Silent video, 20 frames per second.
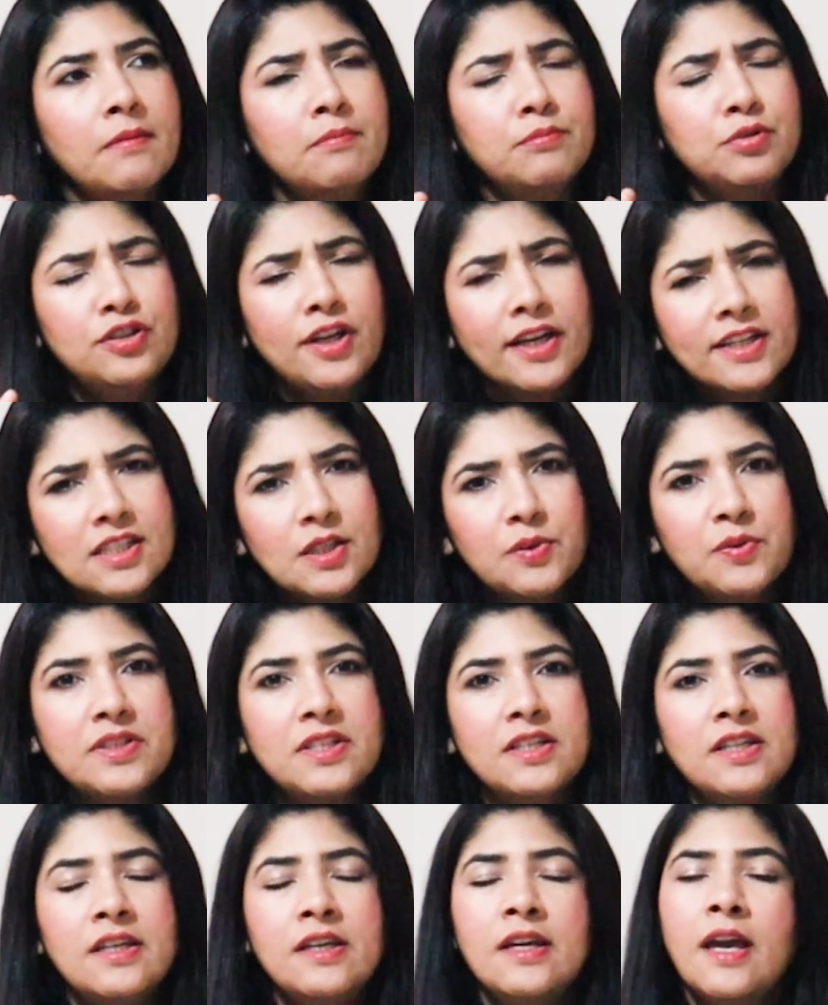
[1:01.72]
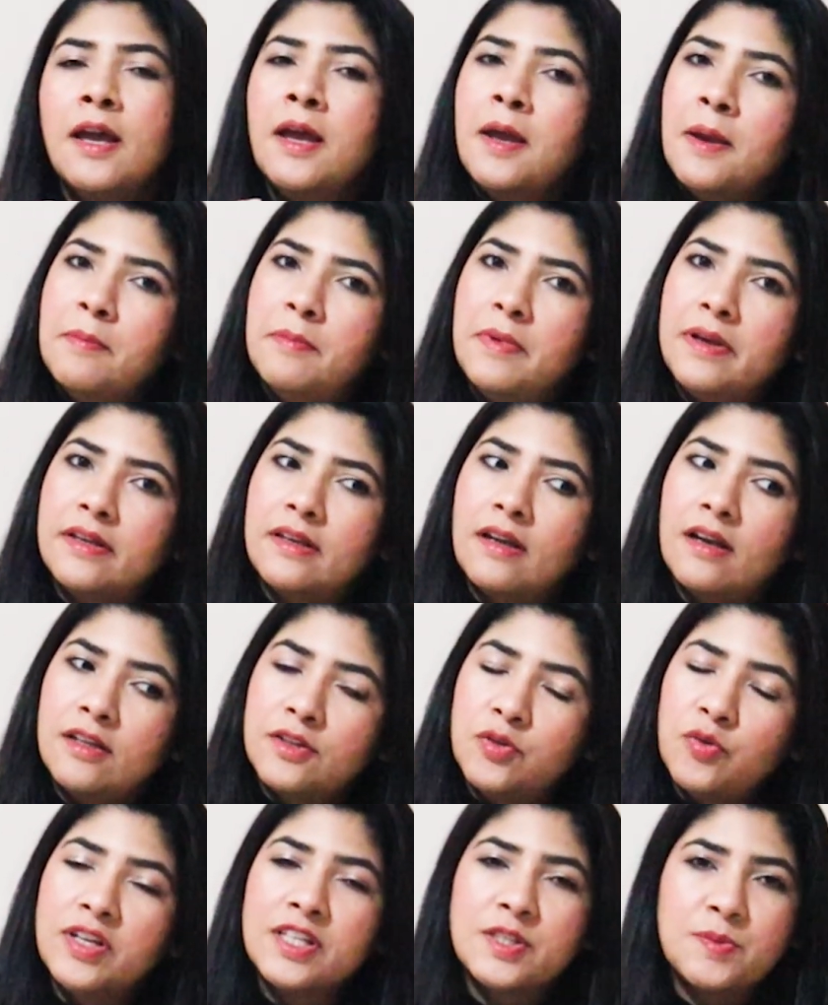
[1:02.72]
productivity,
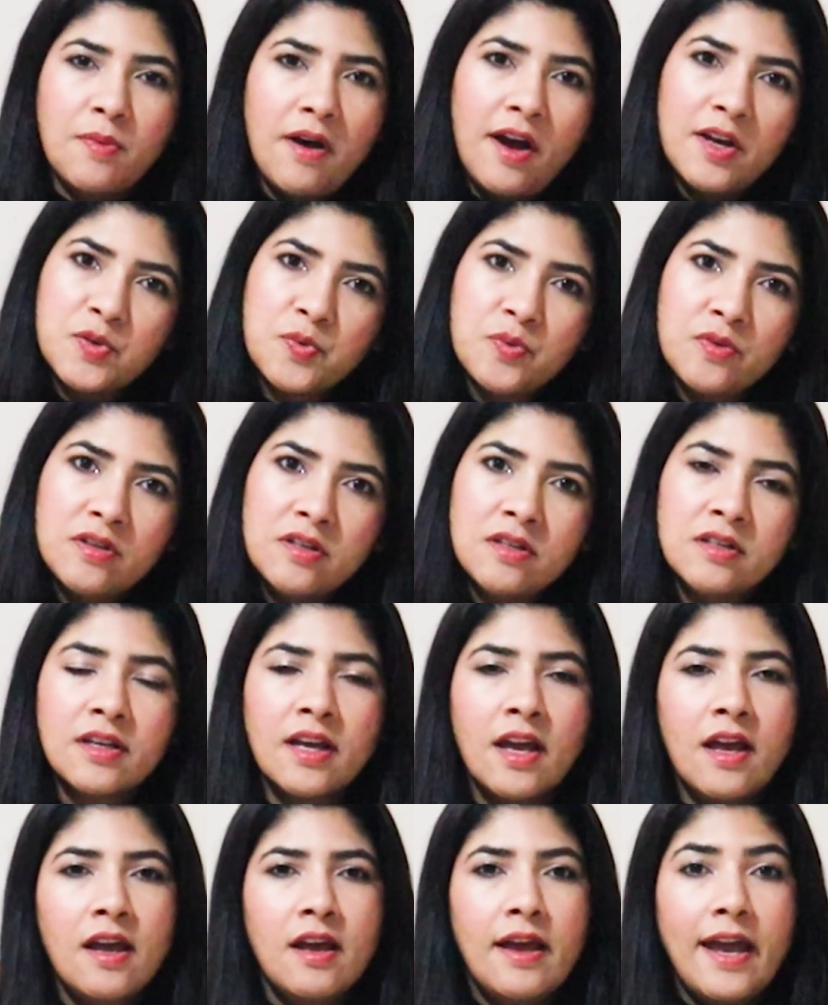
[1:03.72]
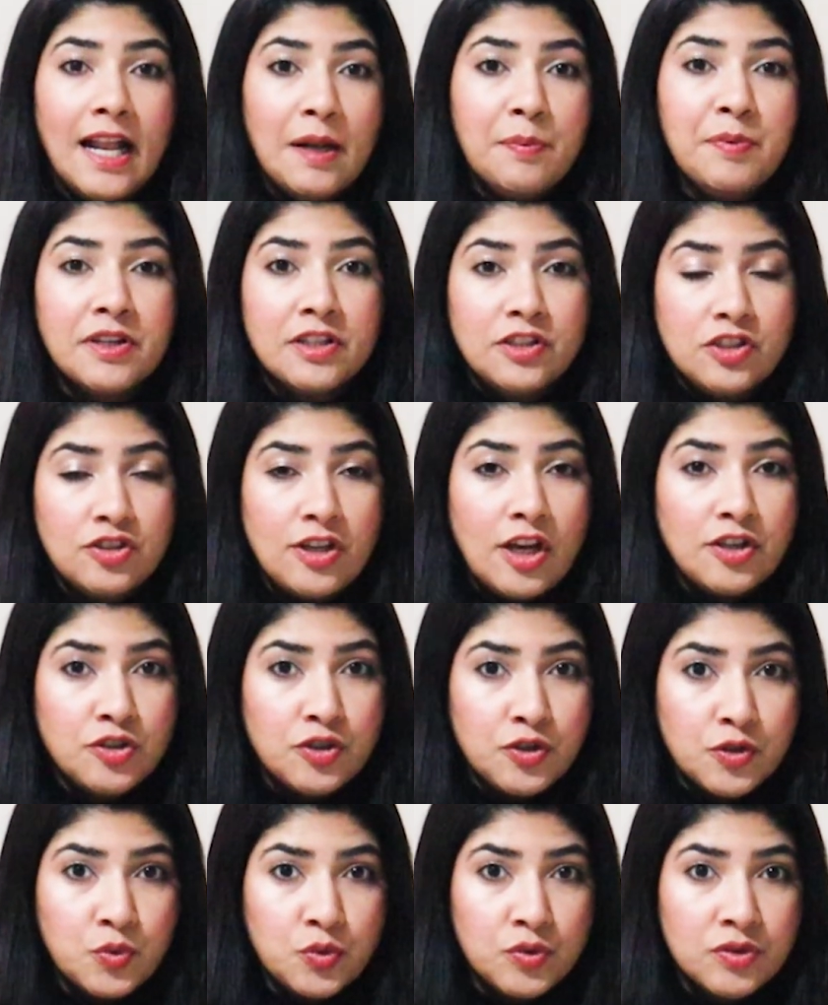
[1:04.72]
doing smart work, helping
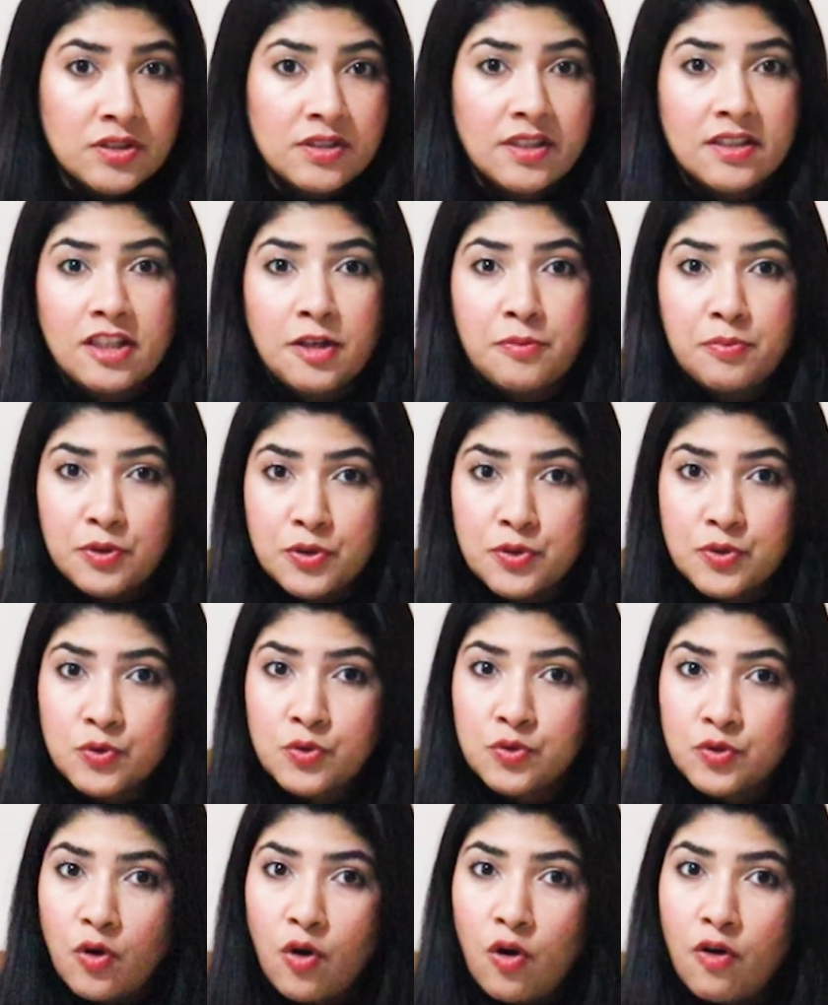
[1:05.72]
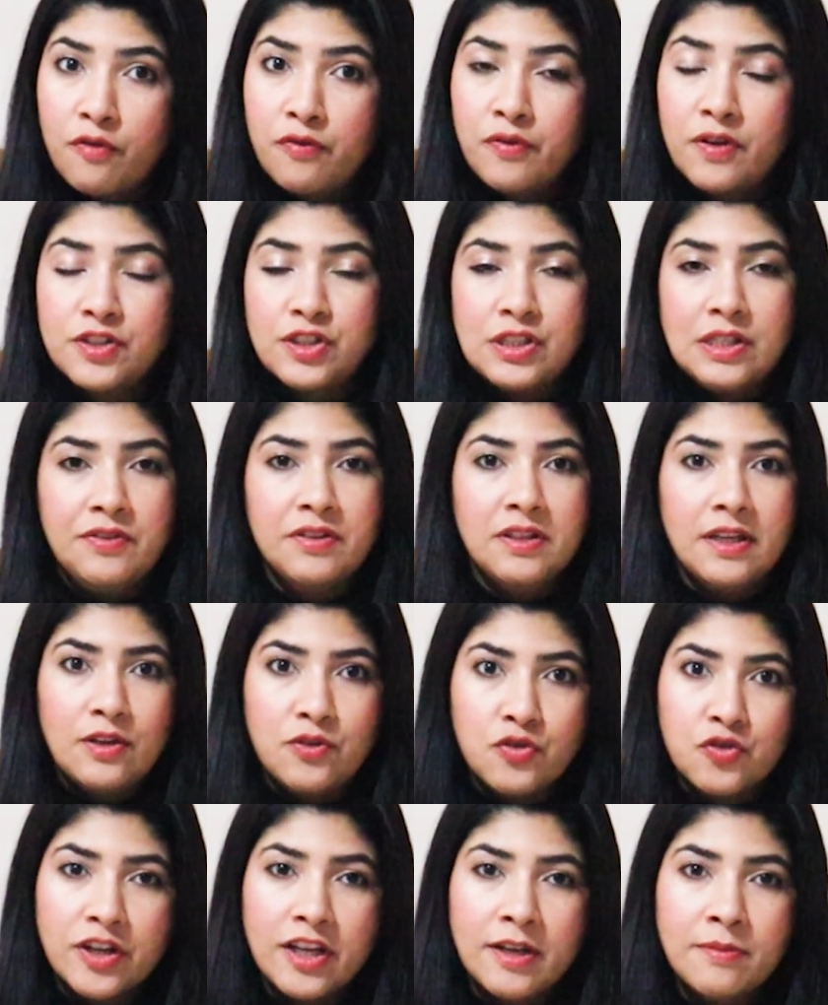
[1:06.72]
international students in their pursuit of achieving their
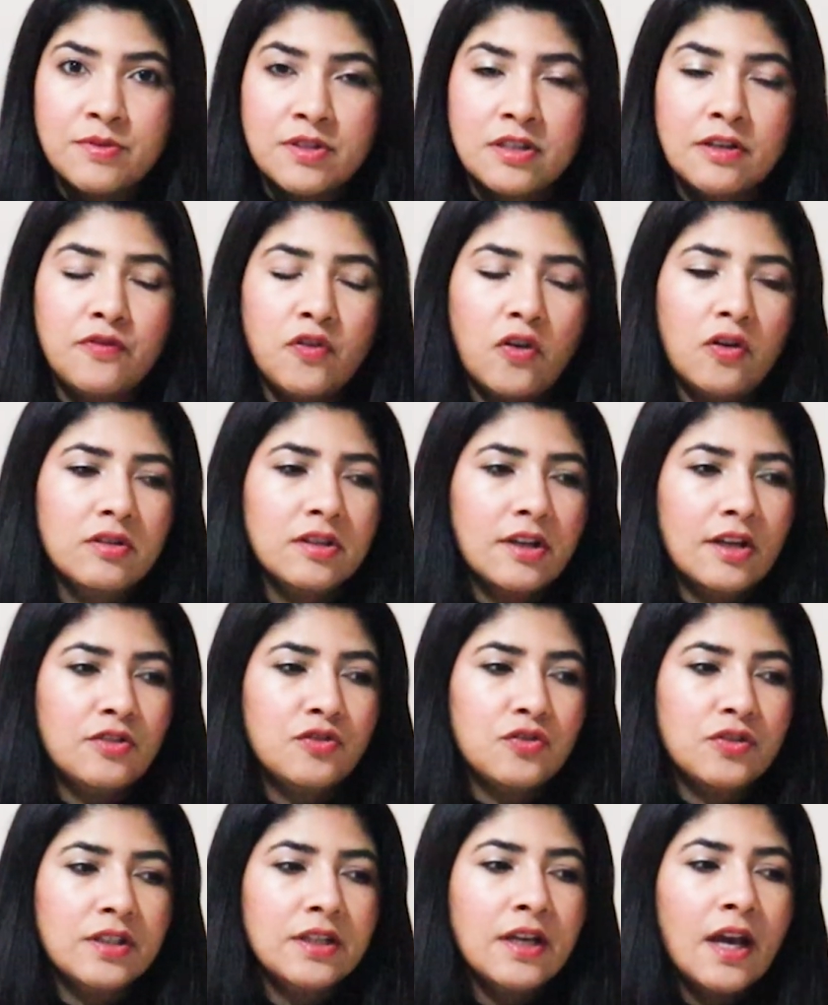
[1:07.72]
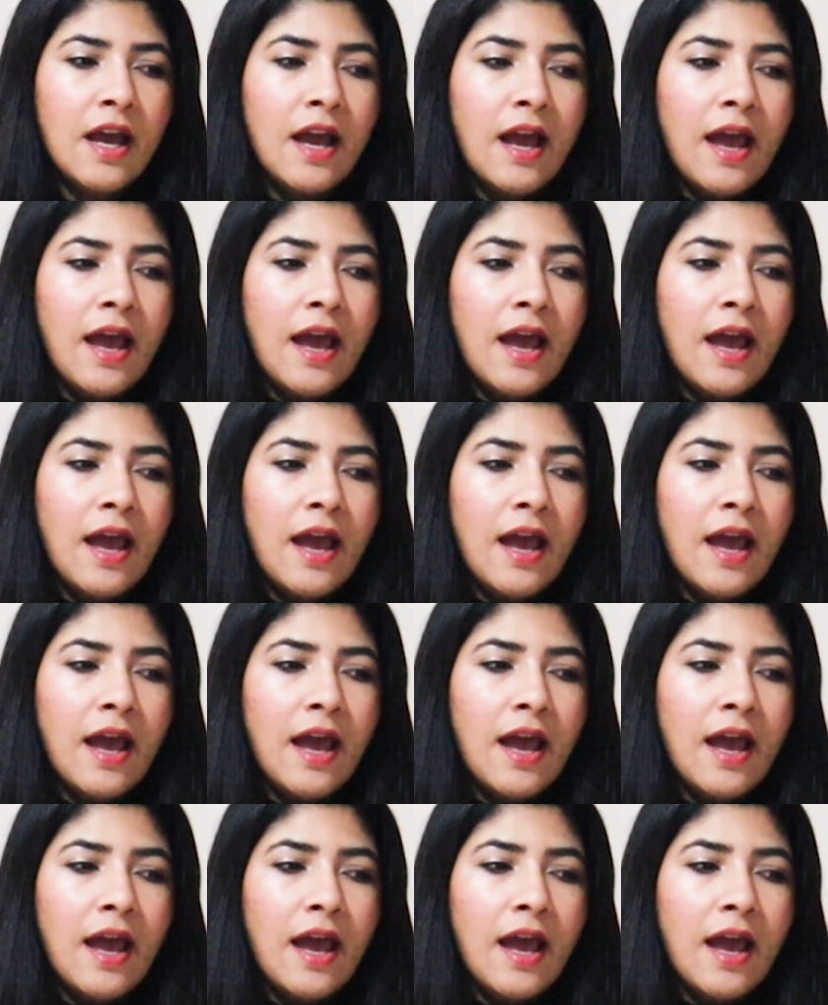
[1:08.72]
dreams in a foreign country,